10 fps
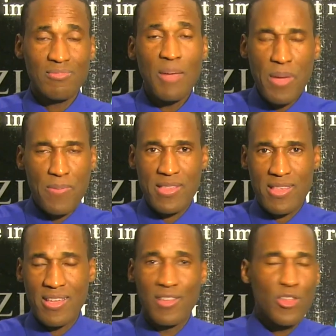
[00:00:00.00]
the
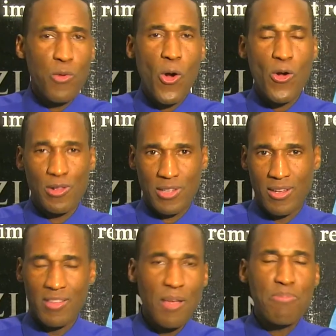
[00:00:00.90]
papacy, the world,
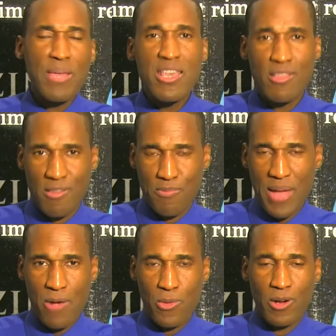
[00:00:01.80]
the beast's
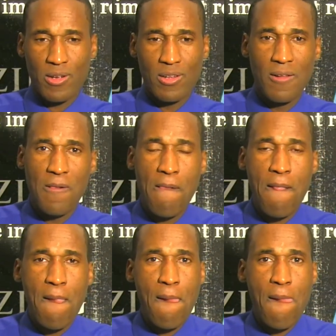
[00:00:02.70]
power
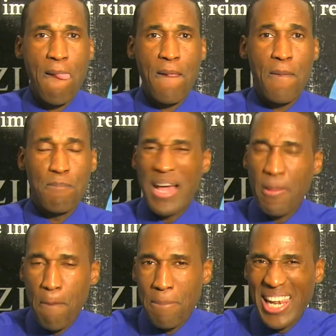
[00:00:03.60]
by
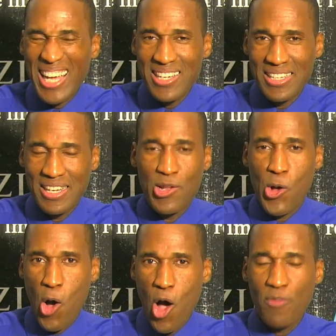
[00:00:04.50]
the blood
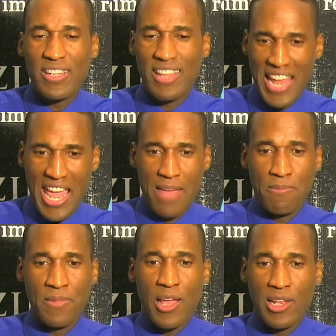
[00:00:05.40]
of the Lamb.